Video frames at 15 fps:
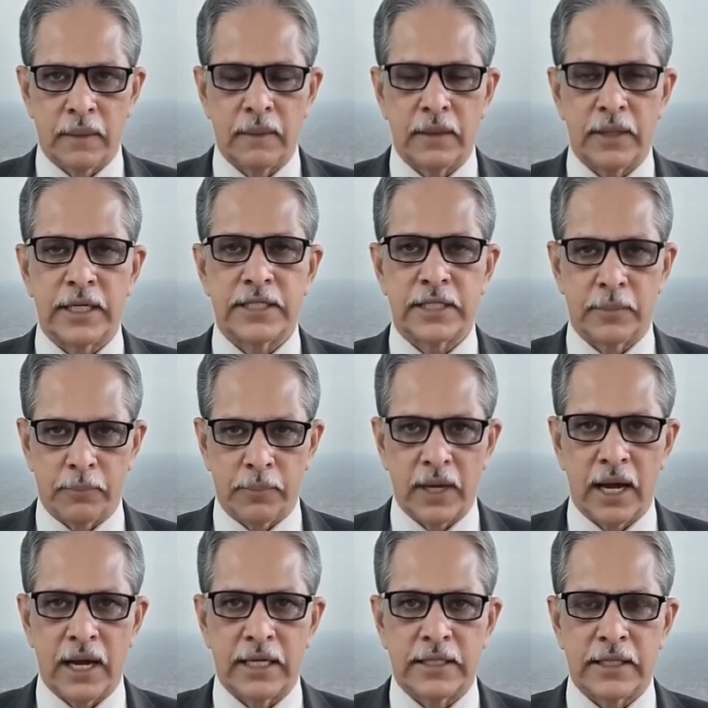This
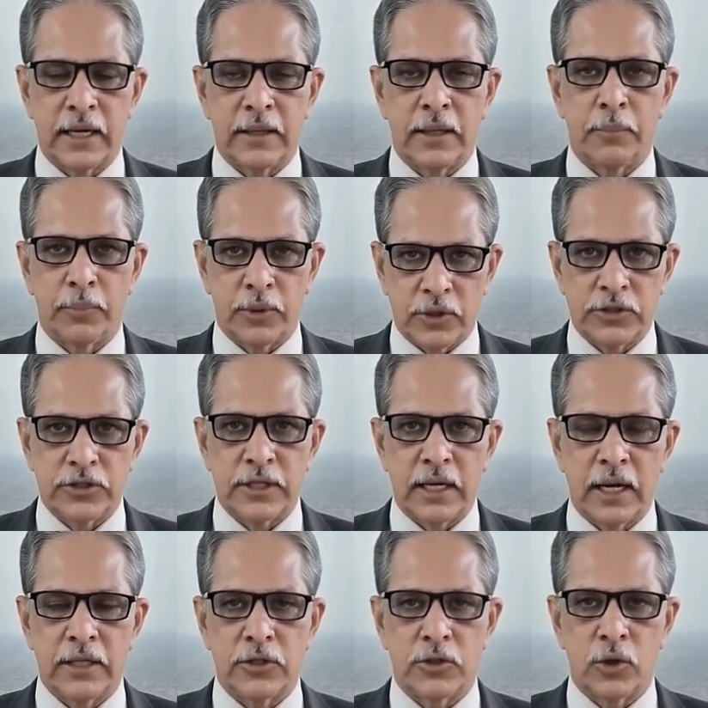implies that the person
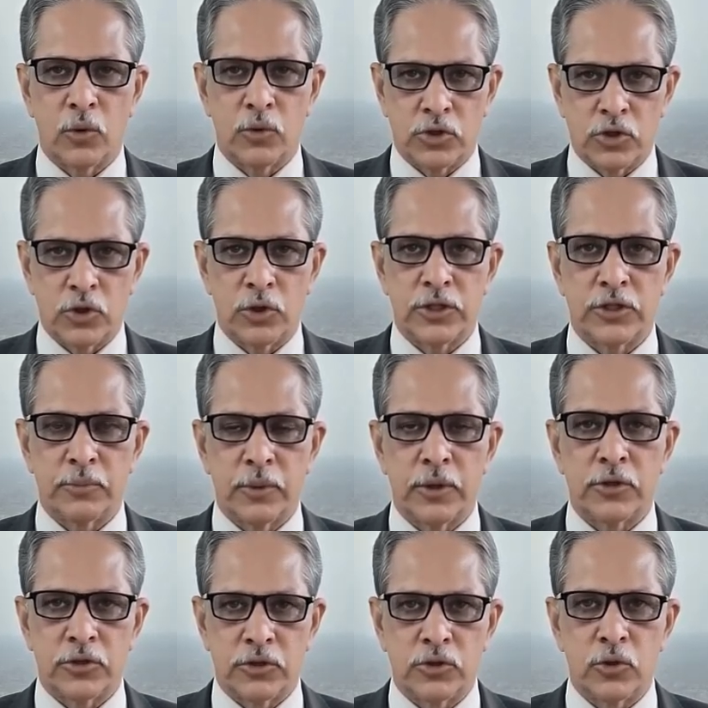has no choice
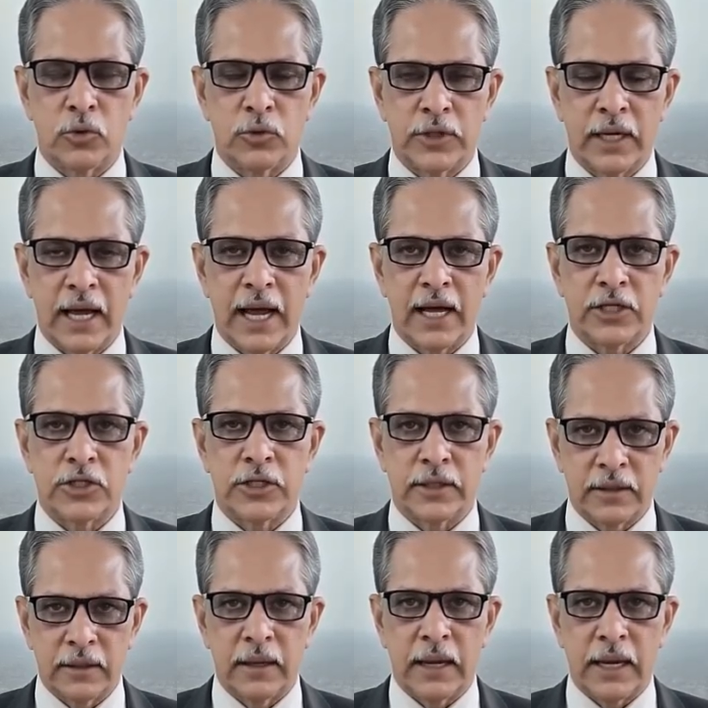but to do the
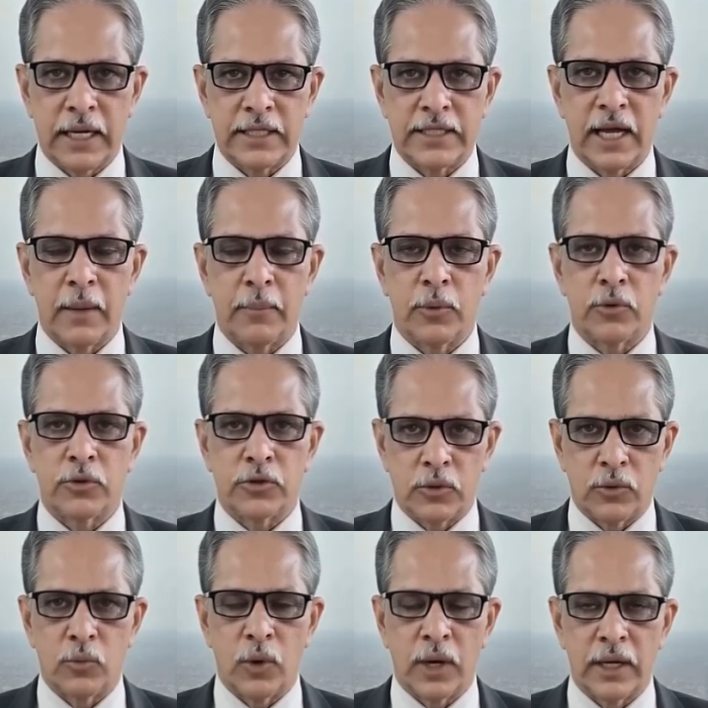action. Examples.
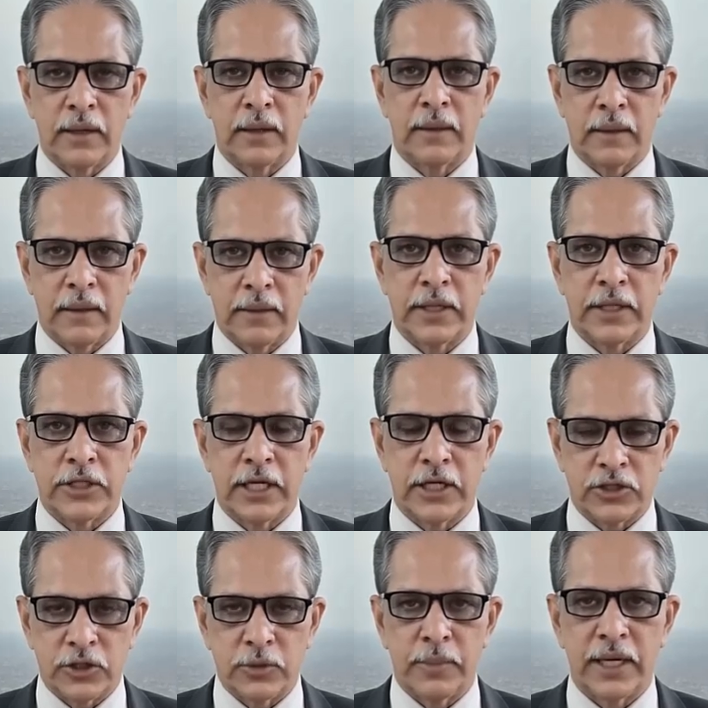1. The
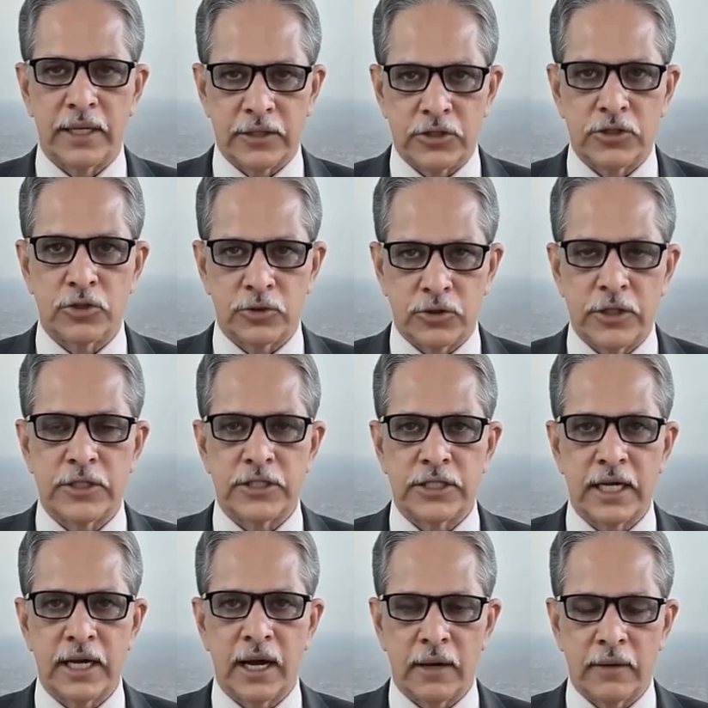teacher made the students
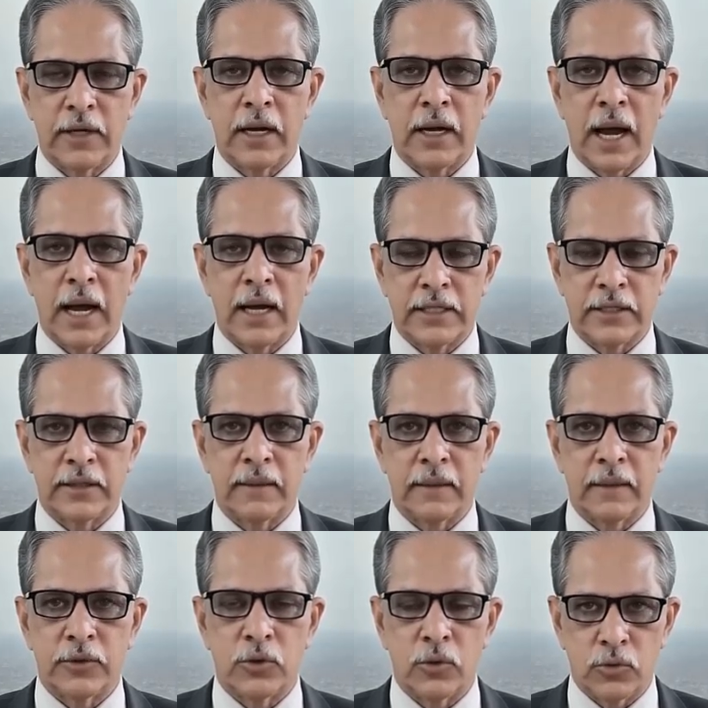stay after class.
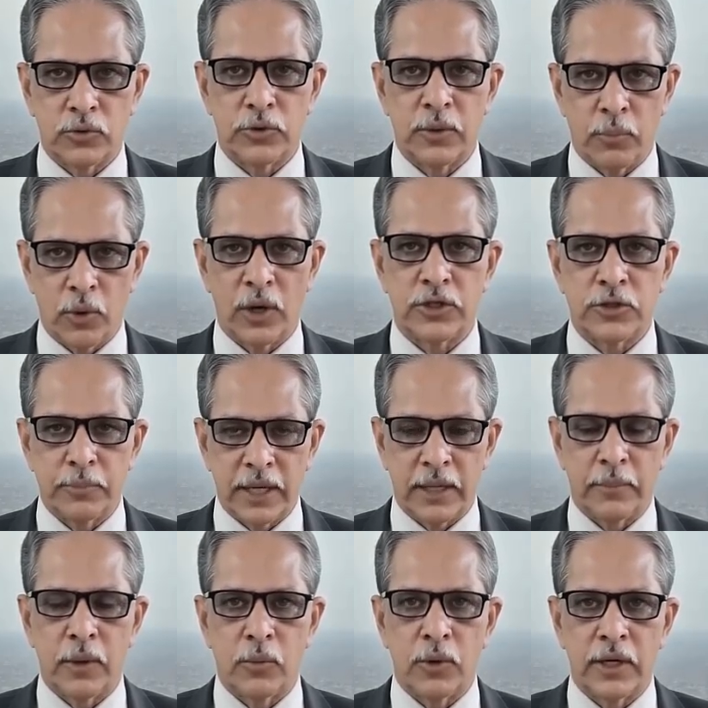2. The boss made
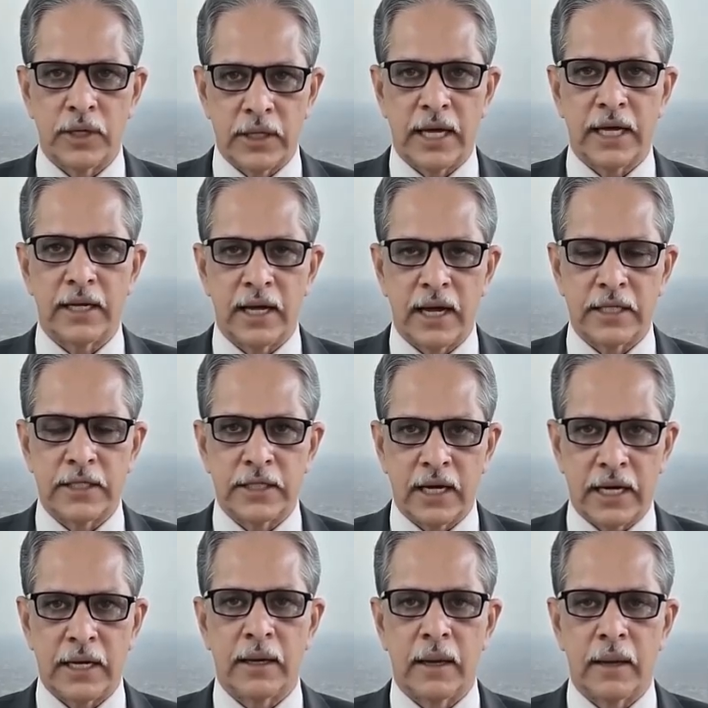me work late last
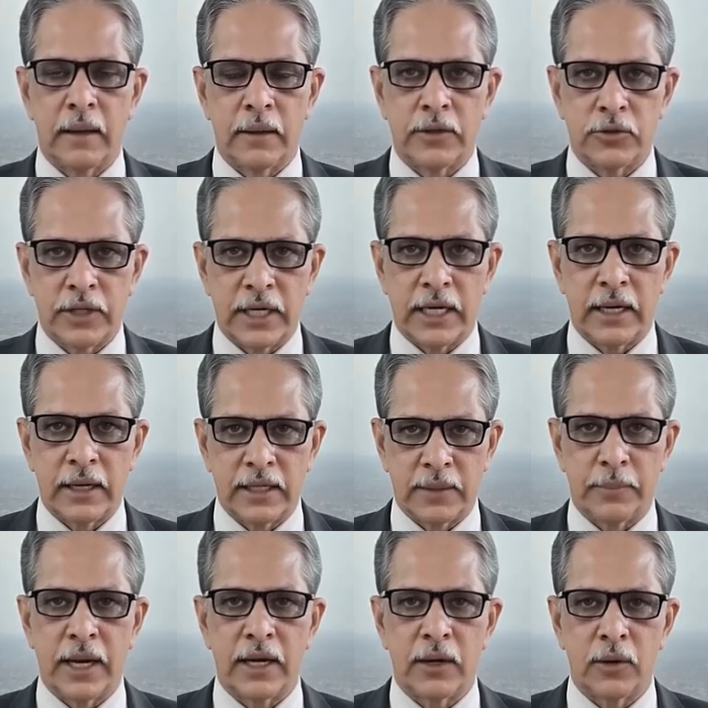night. 3. He
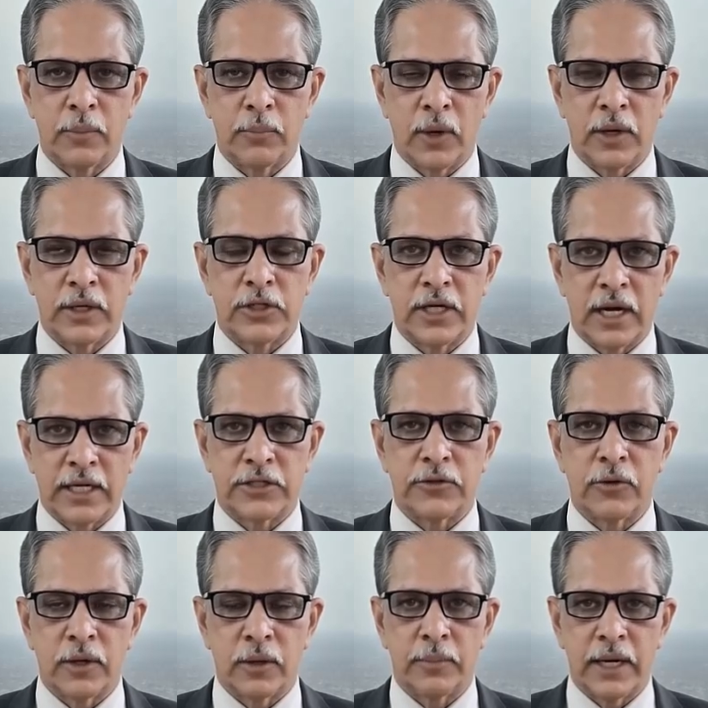made her apologize
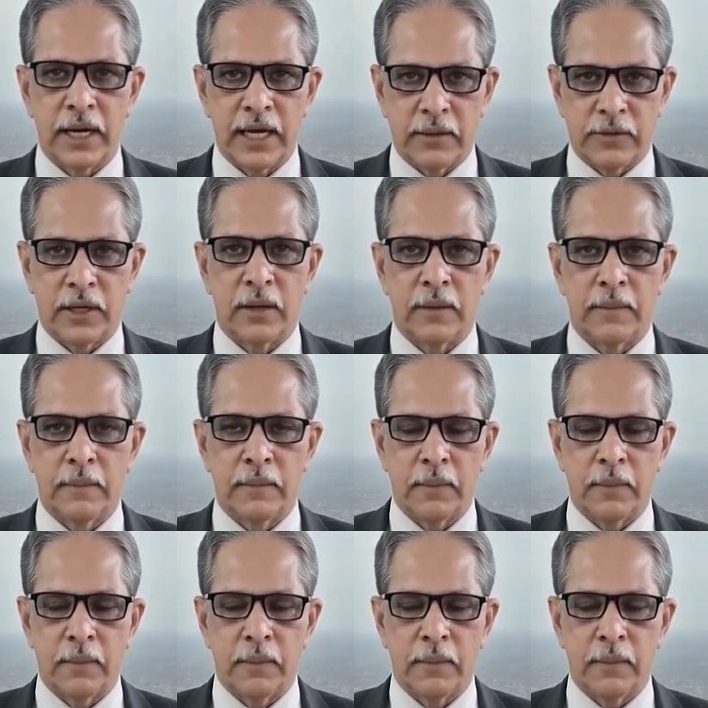for her behavior.